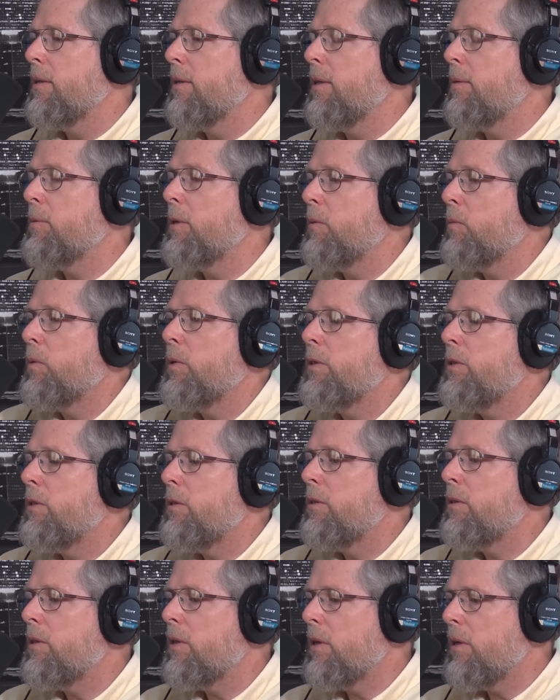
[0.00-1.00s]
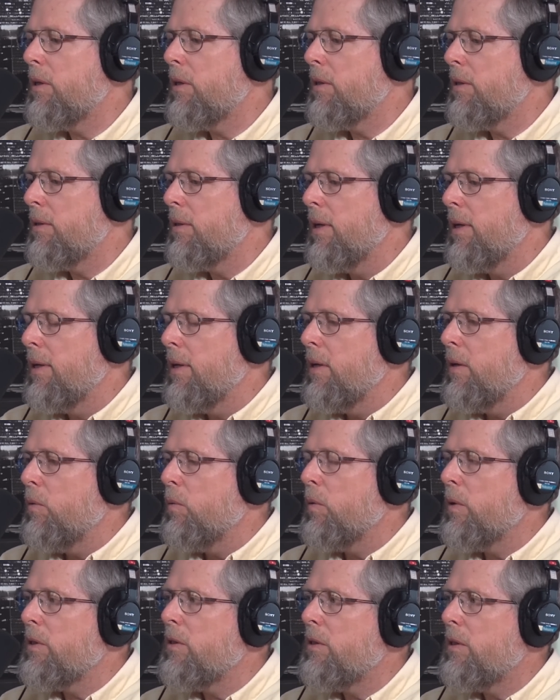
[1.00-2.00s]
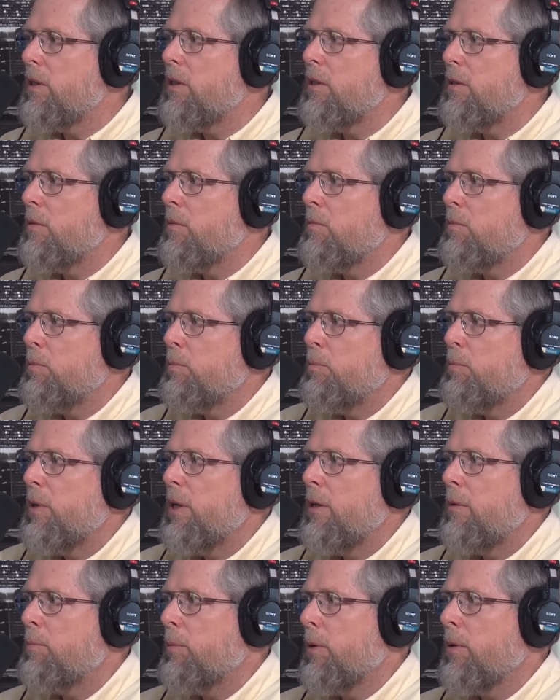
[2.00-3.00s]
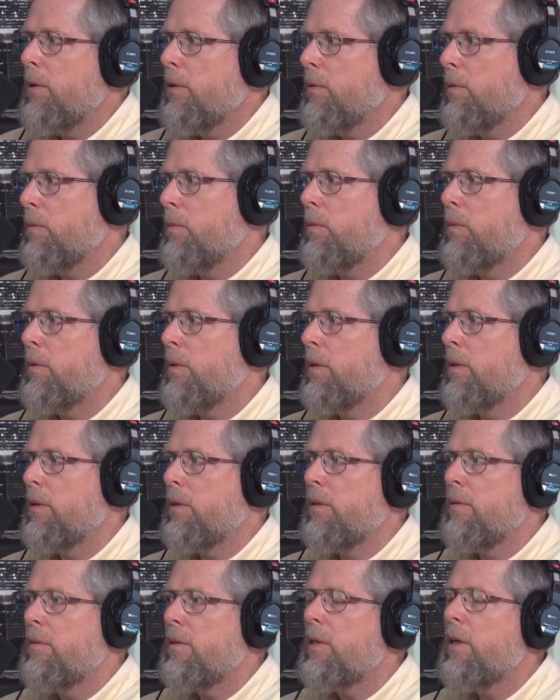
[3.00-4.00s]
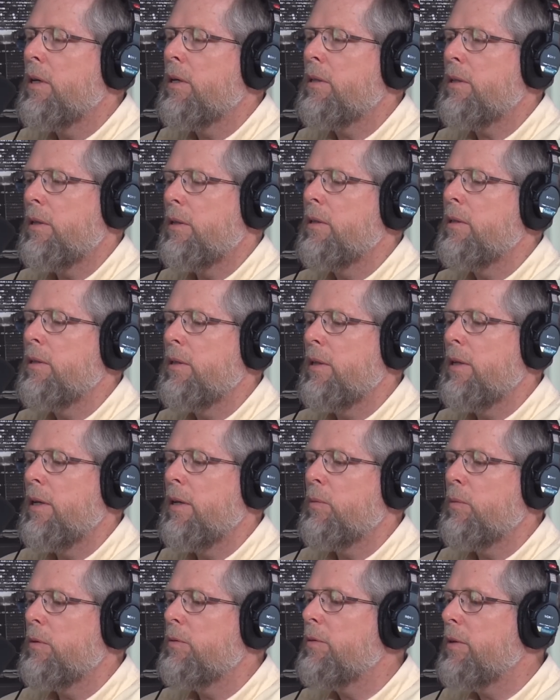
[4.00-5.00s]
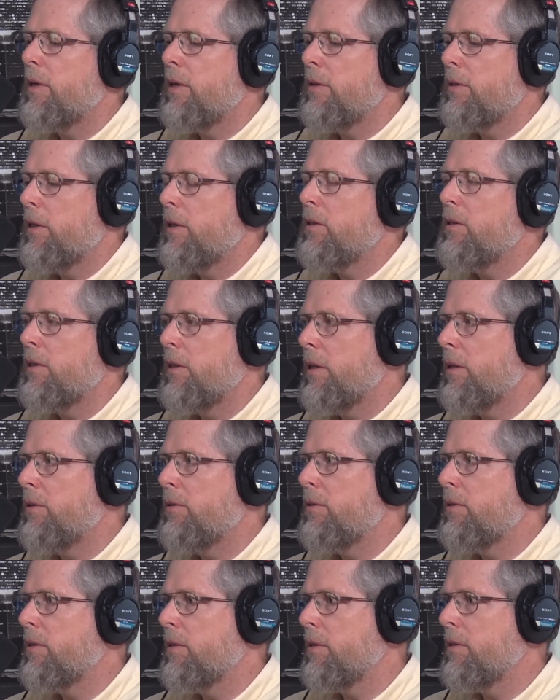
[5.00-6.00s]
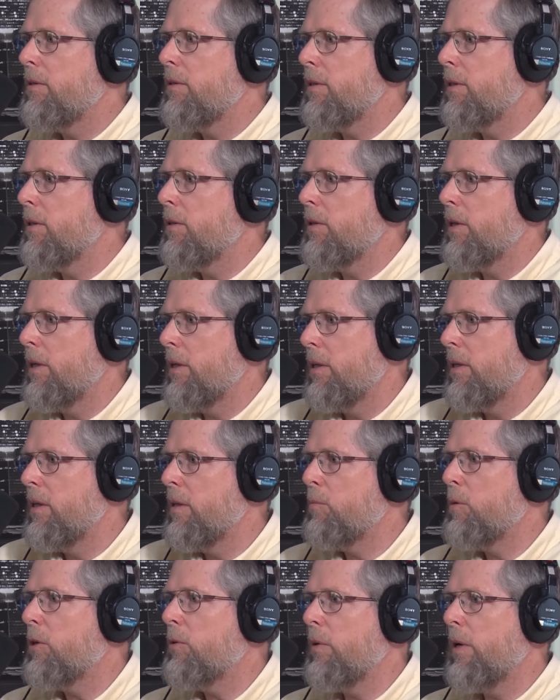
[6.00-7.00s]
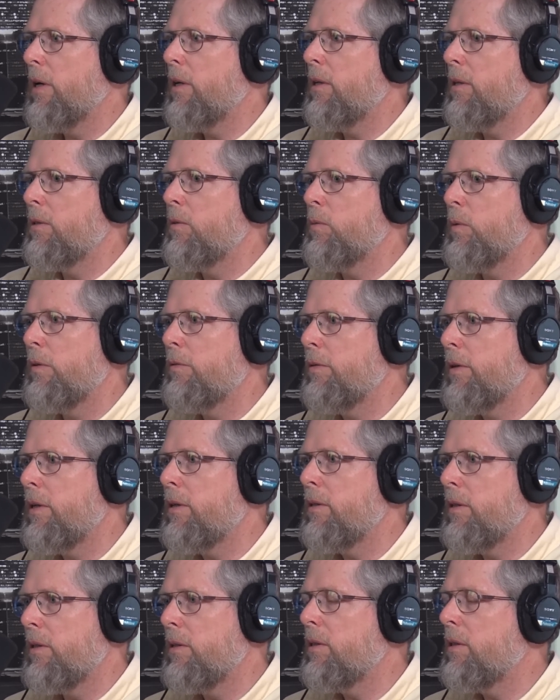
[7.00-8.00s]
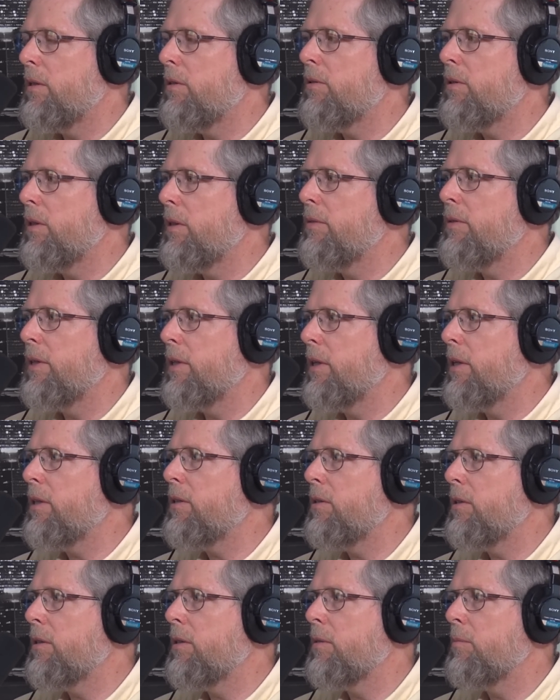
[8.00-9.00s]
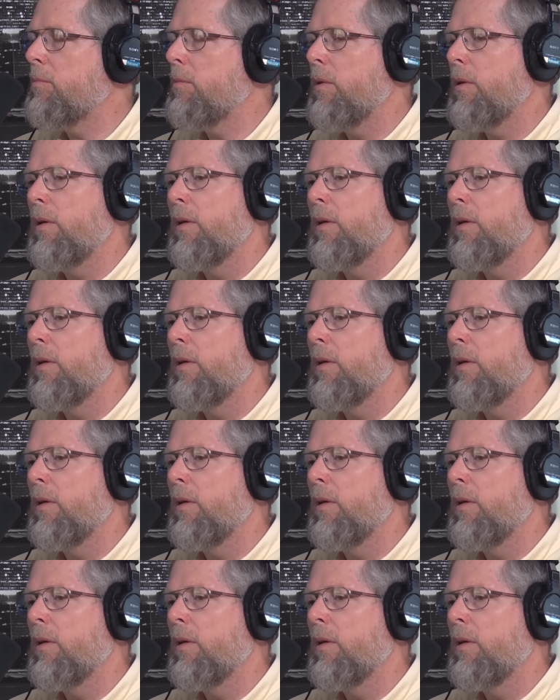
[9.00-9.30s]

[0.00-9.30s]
I mean, once you started, once these people were conquered, and we found ourselves, you know, they immigrated, and we found ourselves living next to them.